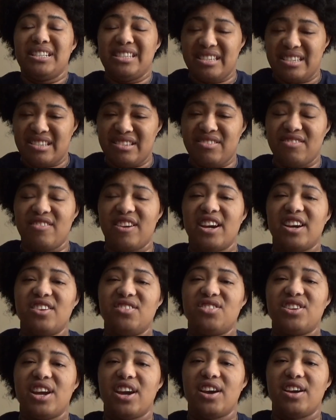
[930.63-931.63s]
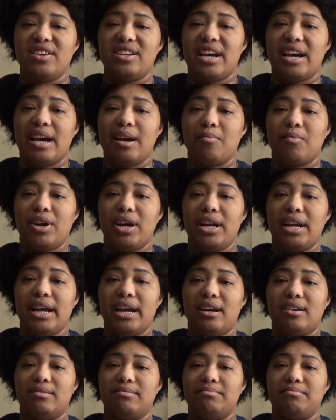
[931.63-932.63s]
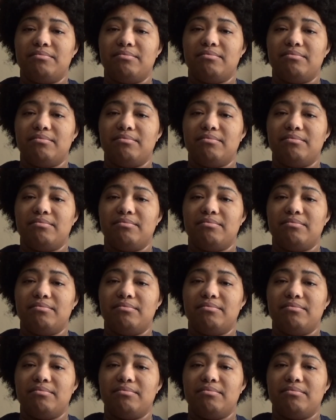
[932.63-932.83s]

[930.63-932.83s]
This is a very scary time right now,